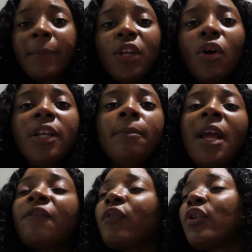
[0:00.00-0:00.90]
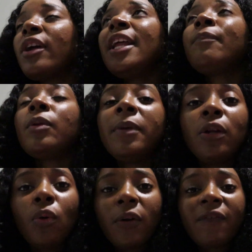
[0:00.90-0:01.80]
be done in me and for your name to be
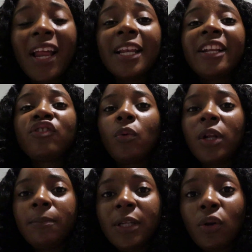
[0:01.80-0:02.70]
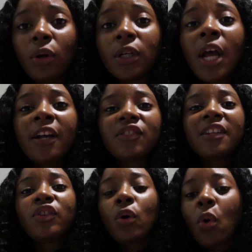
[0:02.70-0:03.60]
glorified, let your will be done. So
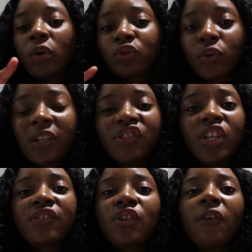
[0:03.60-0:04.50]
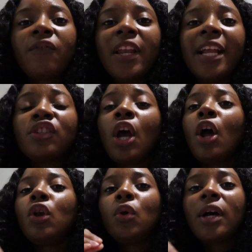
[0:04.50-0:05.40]
as you go through the season of Lent,
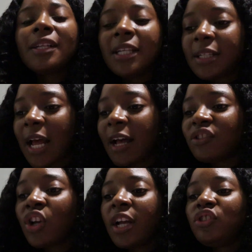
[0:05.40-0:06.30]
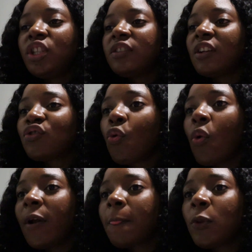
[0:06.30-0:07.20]
look at it as Jesus
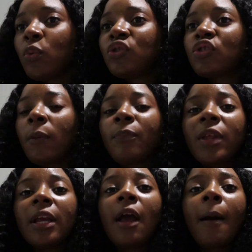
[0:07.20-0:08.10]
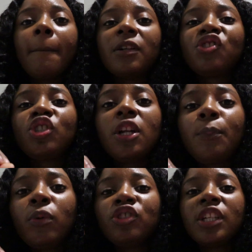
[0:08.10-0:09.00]
going through something, but
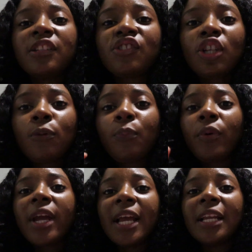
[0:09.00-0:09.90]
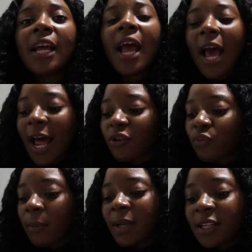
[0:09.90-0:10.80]
still pushing, still praying.
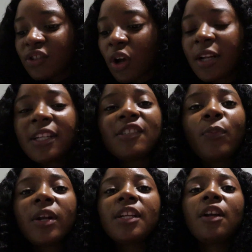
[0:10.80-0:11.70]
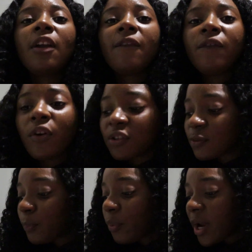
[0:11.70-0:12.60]
And reminisce on this particular
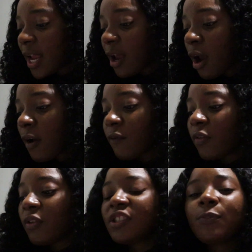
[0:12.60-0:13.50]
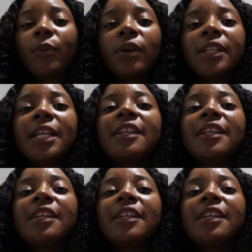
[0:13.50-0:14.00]
verse. Pray, for the spirit